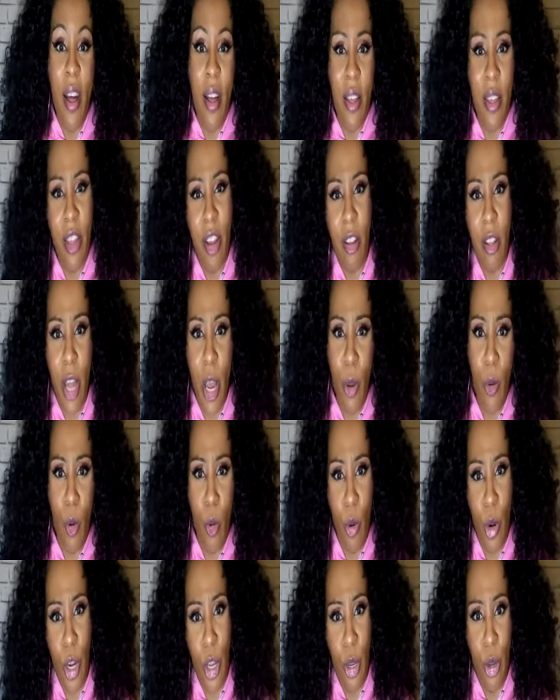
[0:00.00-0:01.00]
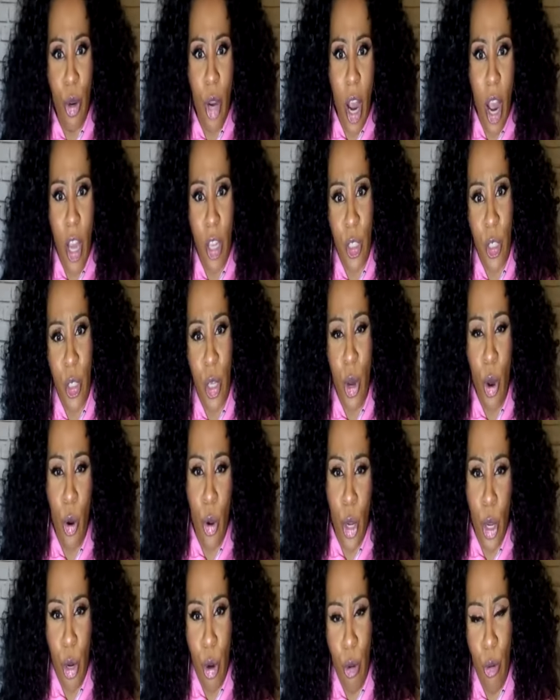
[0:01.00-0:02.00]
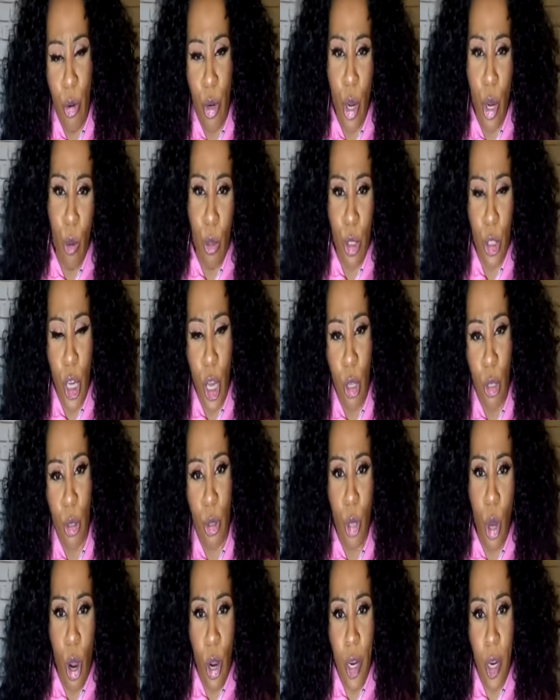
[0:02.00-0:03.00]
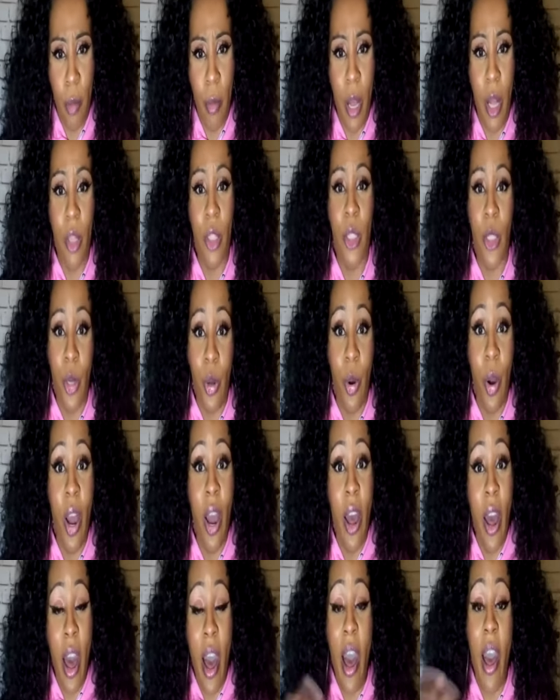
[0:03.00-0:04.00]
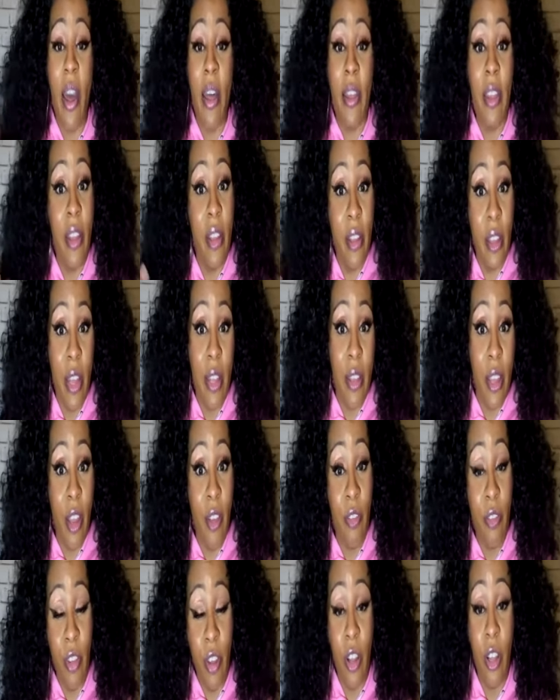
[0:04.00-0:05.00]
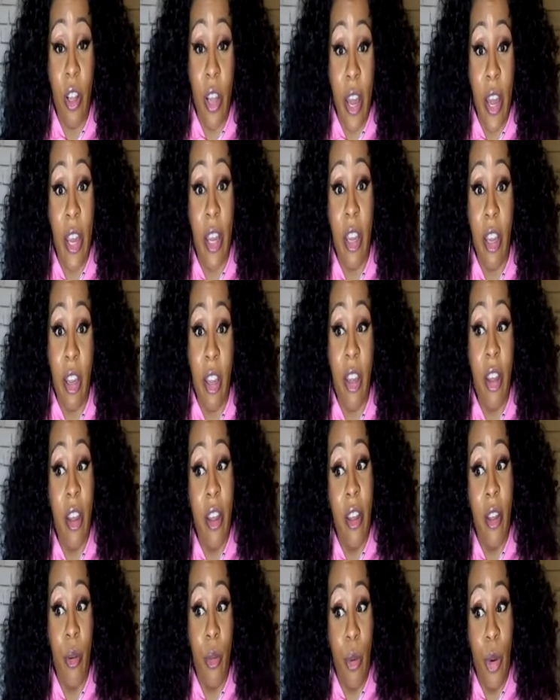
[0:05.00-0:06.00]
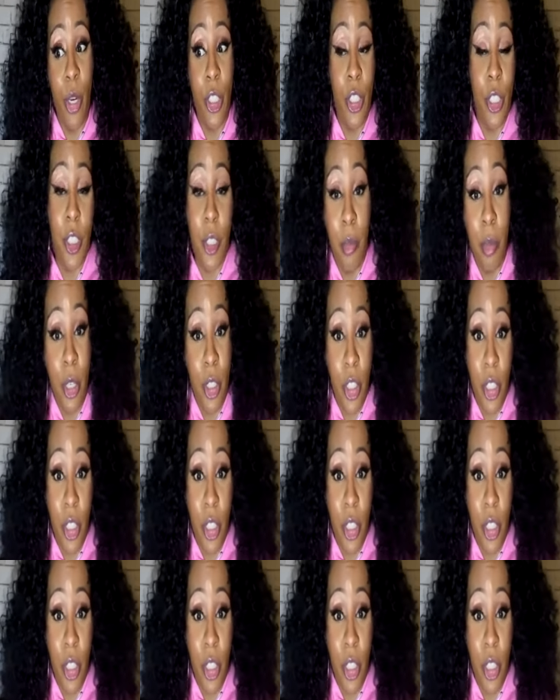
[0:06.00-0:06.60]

they're like, well, what do you guys know? You don't know what y'all are talking about. So I think that they feel like we're just a bunch